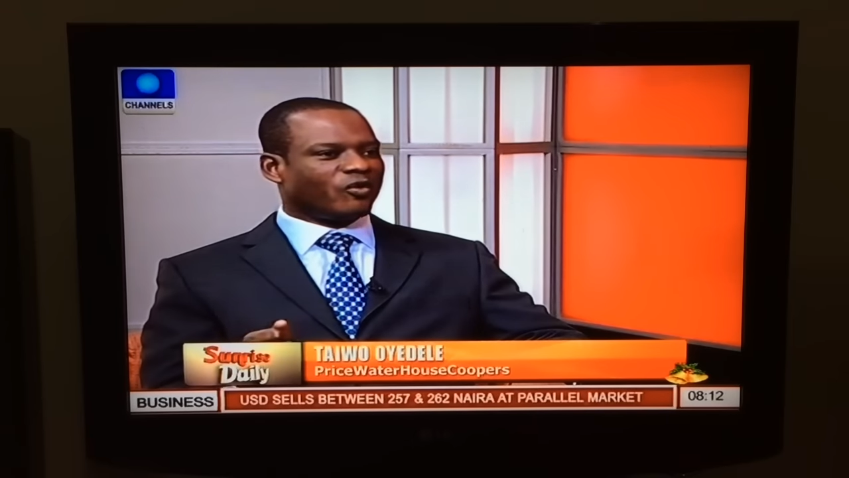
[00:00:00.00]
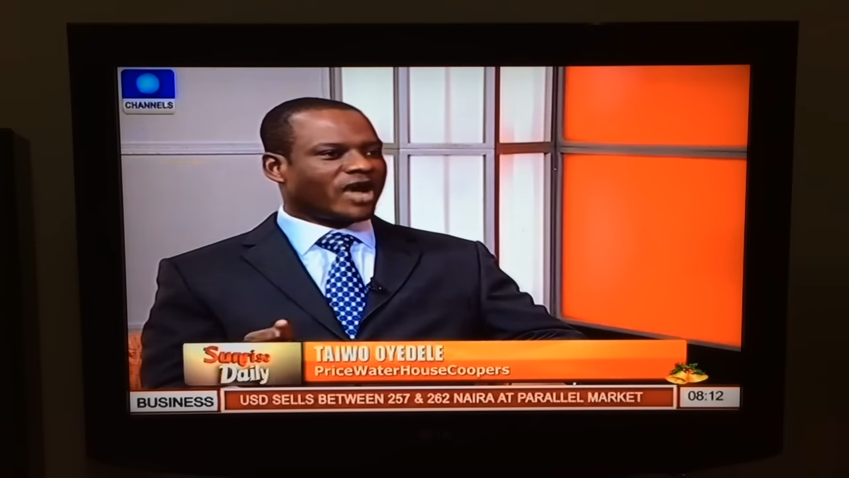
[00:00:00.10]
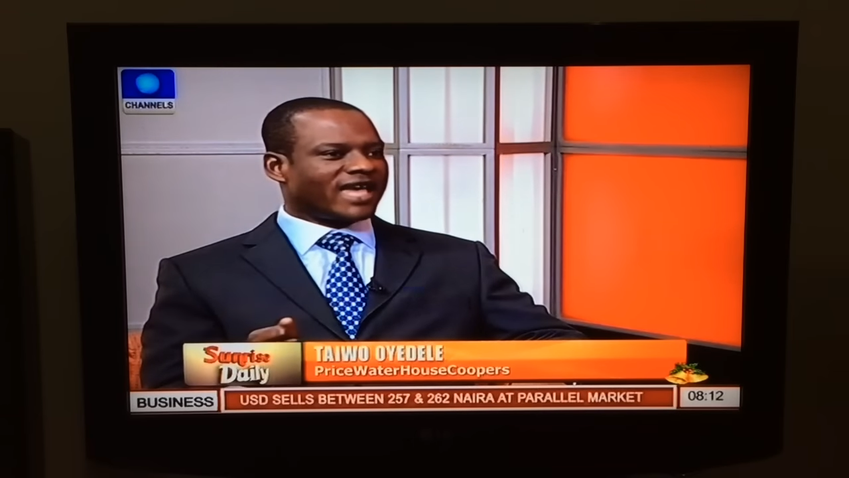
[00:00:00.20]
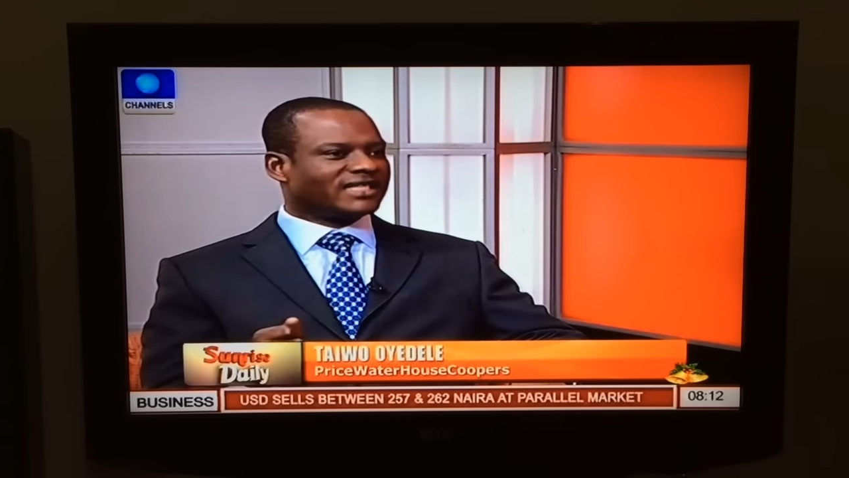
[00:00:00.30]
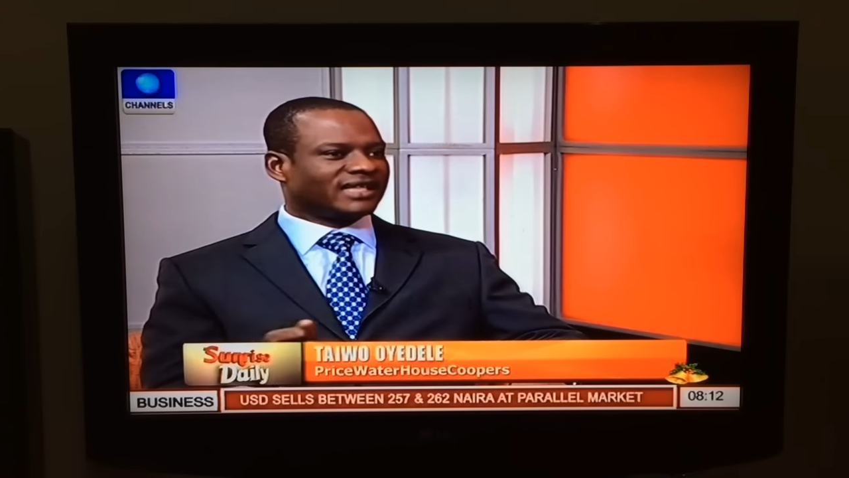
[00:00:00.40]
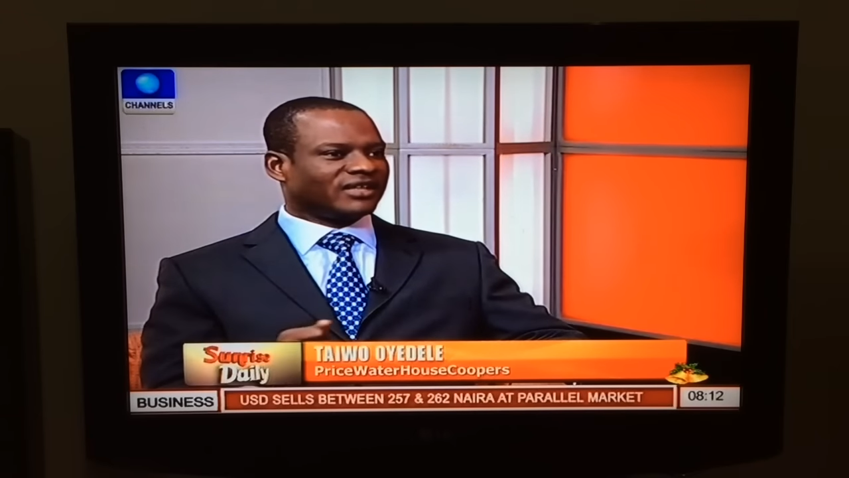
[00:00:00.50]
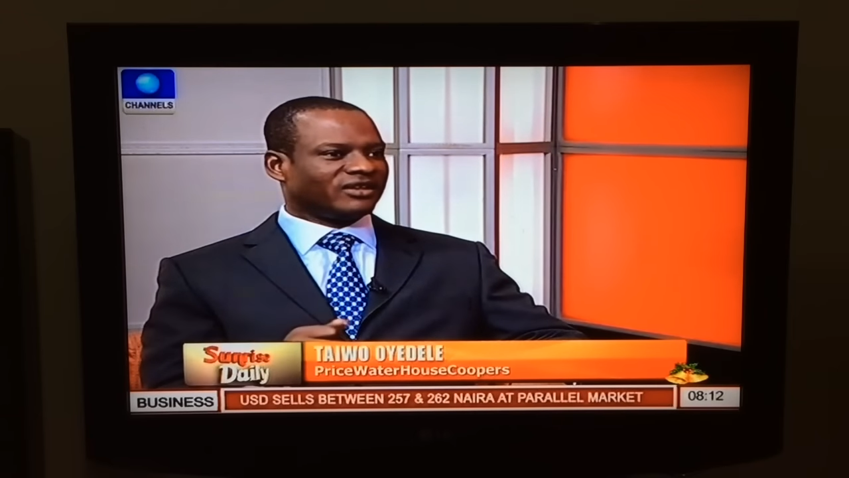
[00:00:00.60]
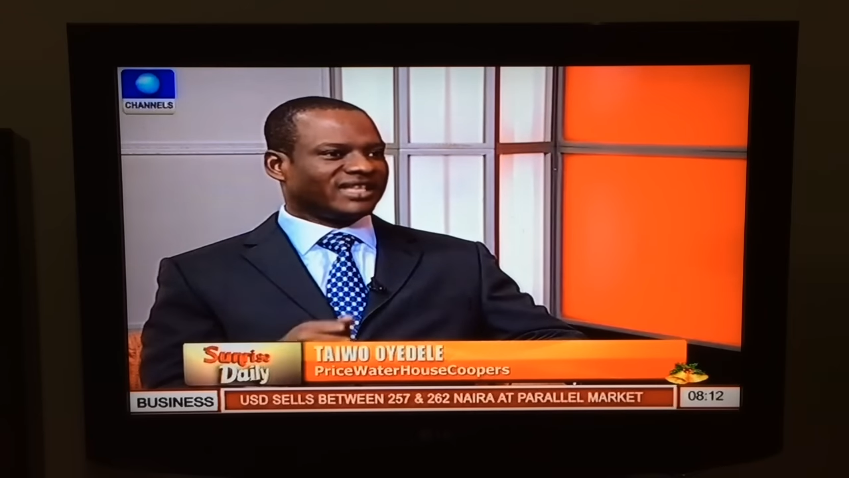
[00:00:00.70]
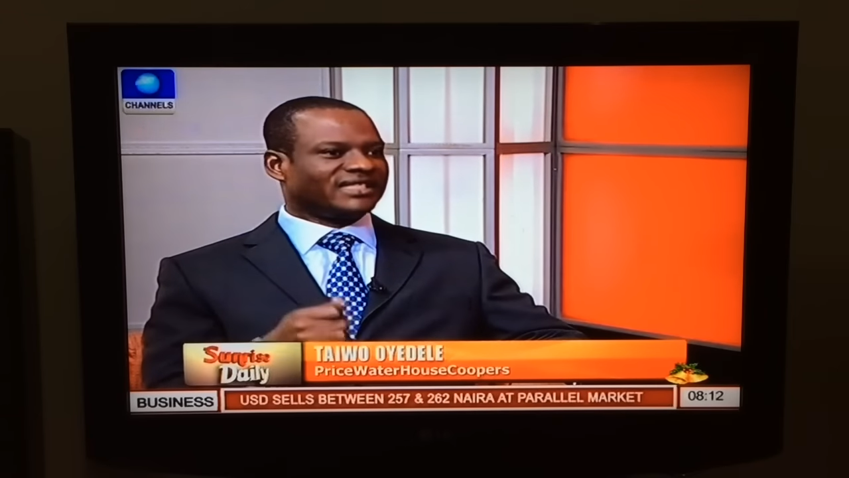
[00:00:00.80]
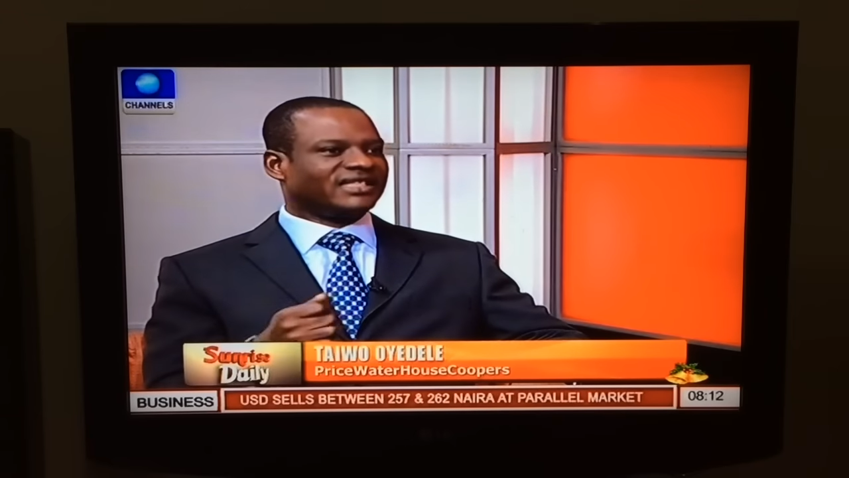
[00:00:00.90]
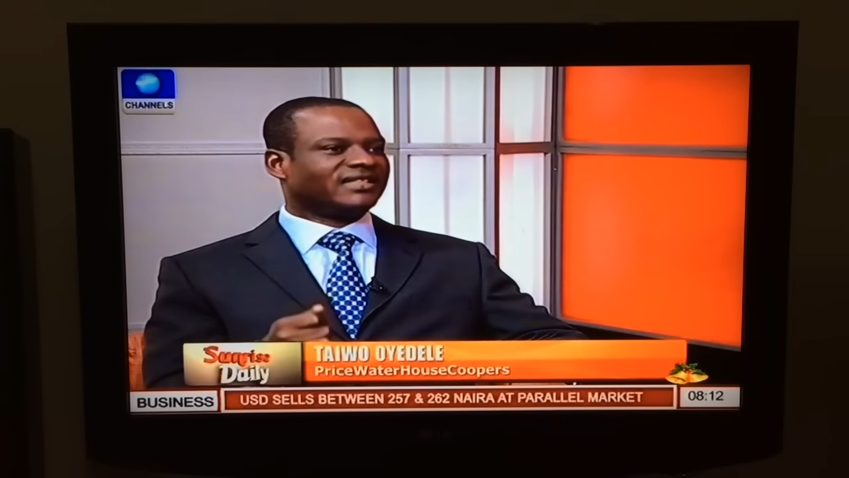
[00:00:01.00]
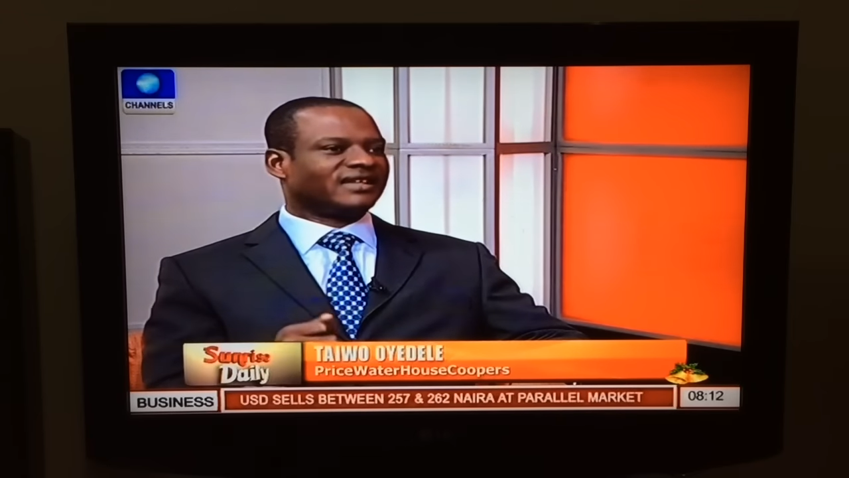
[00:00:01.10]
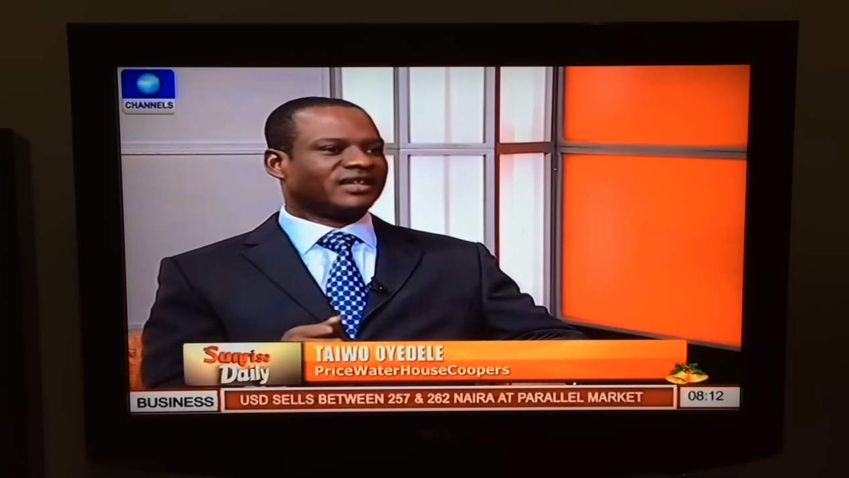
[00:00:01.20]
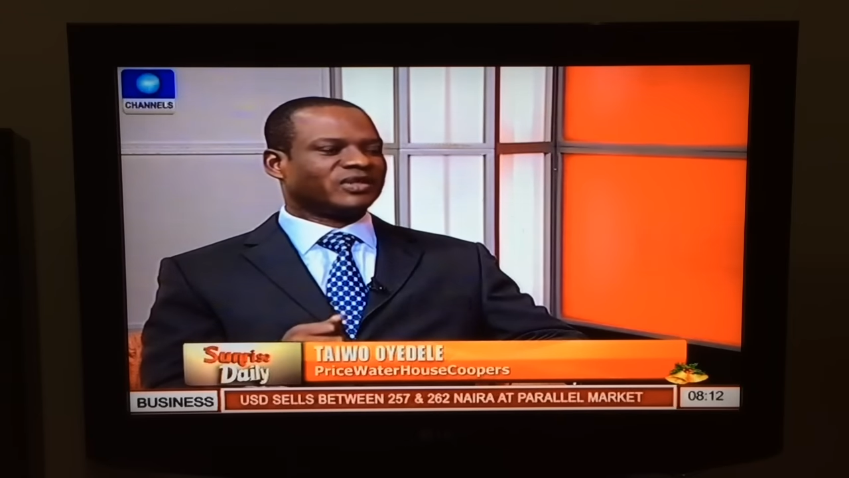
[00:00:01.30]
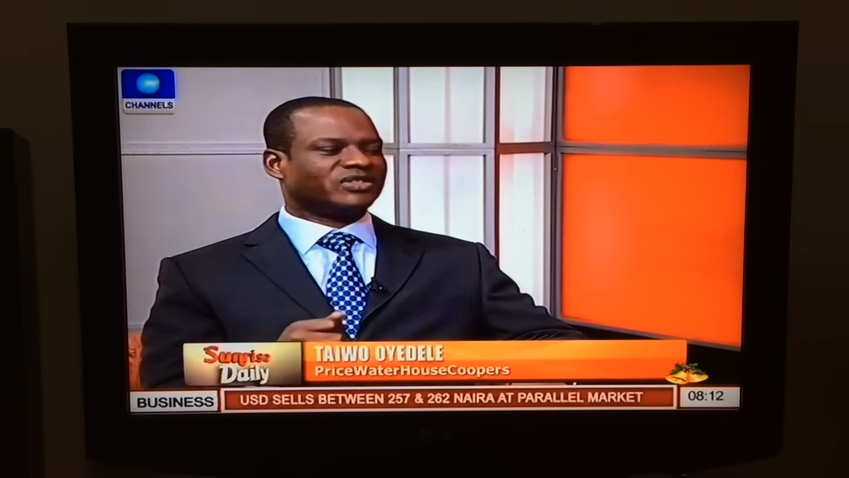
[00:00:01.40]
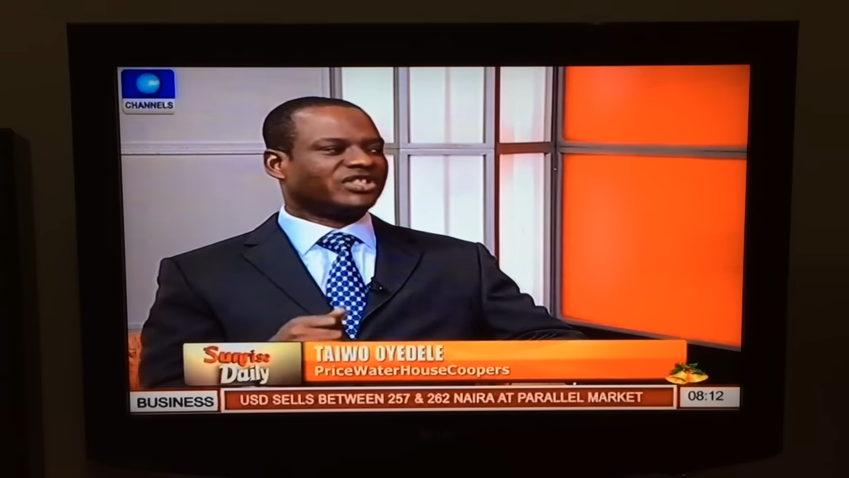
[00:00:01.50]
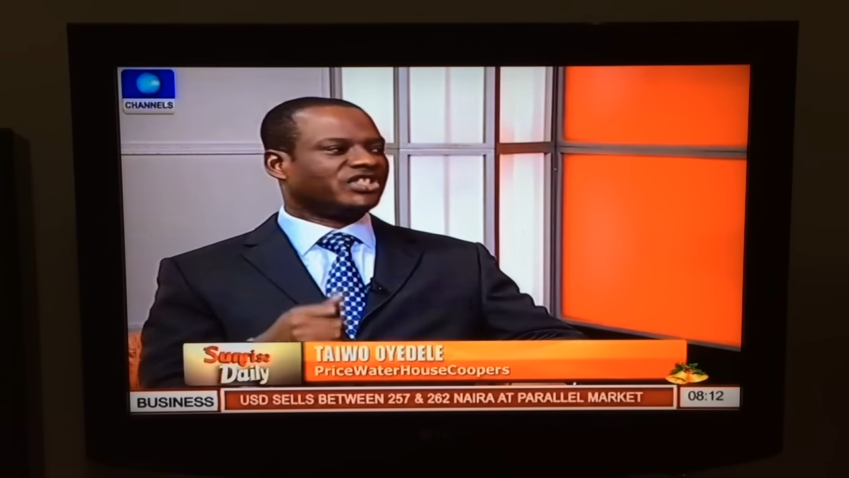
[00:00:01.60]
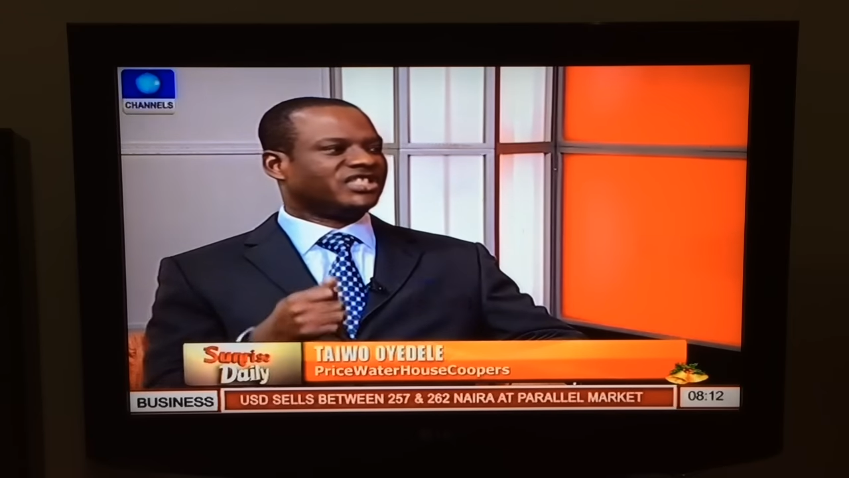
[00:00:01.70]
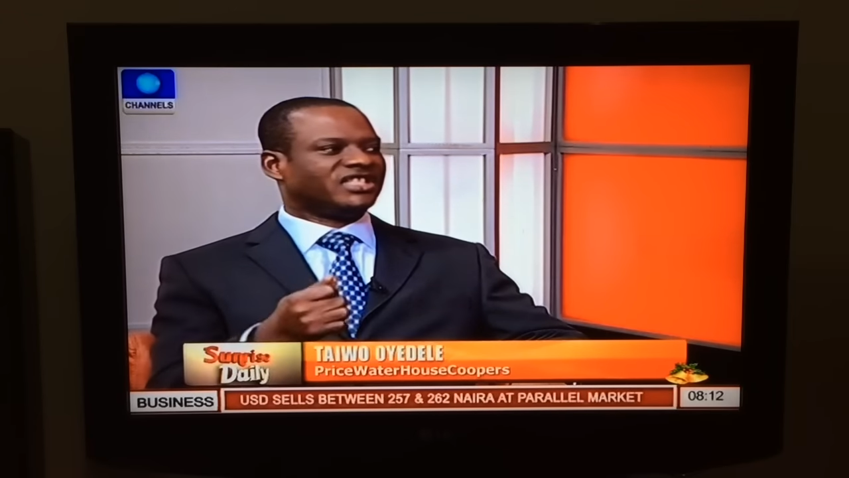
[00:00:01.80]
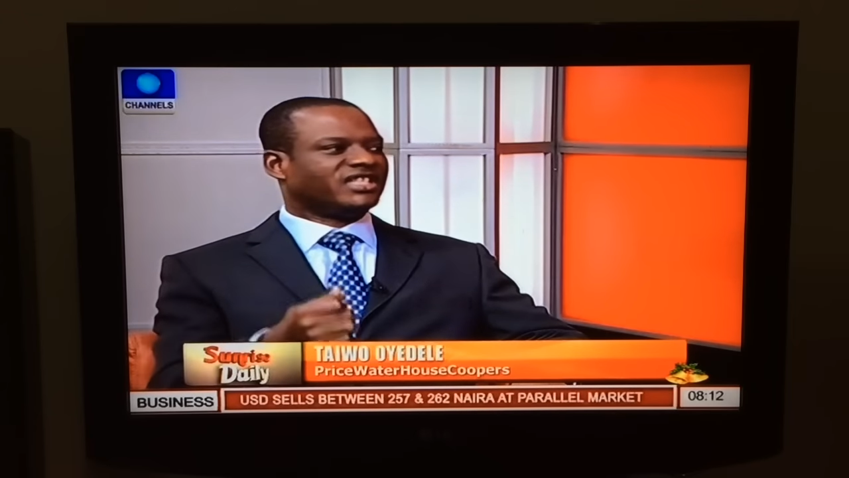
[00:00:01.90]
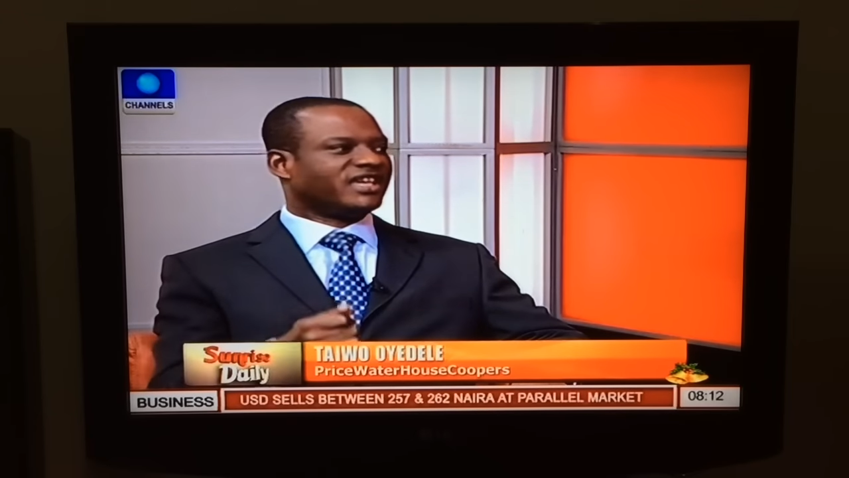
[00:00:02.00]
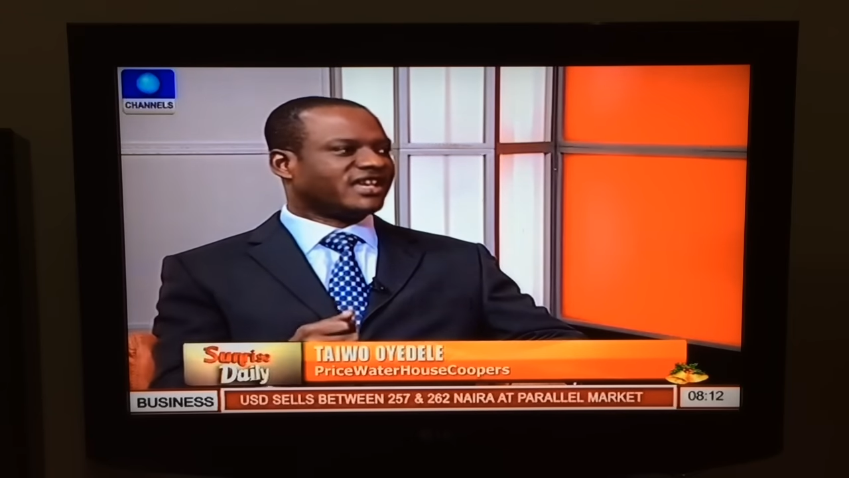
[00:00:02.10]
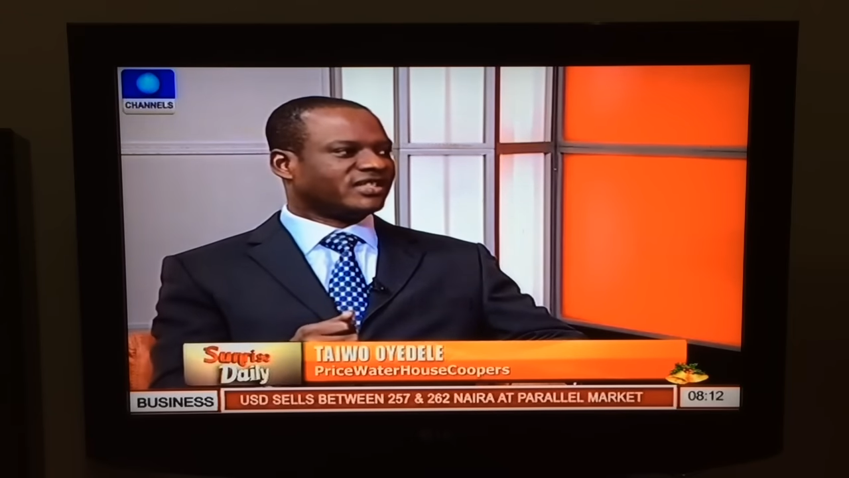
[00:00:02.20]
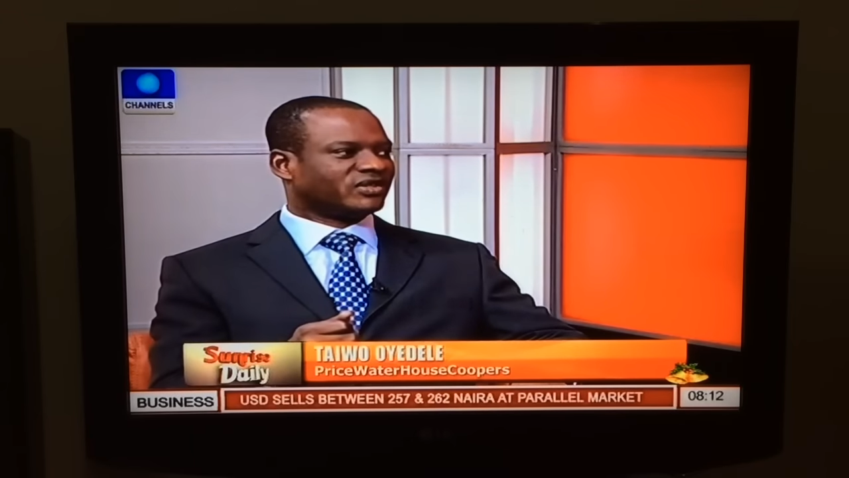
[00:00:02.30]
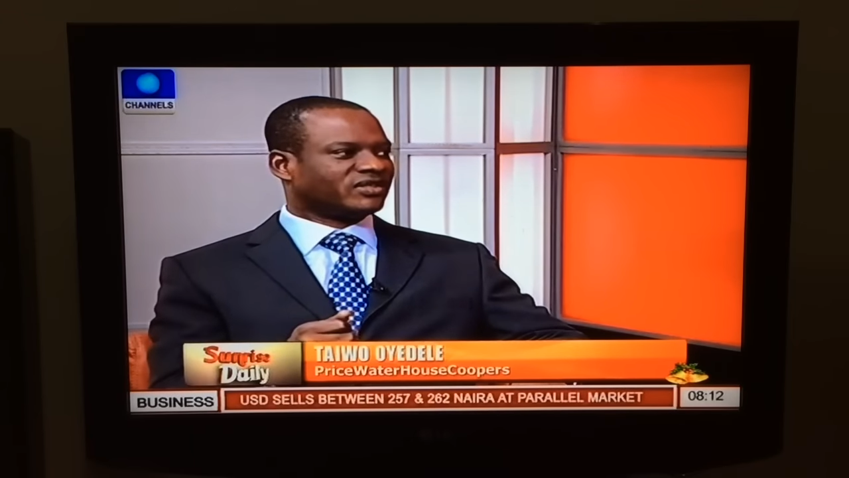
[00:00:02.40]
Why is that not a signal to the GAs,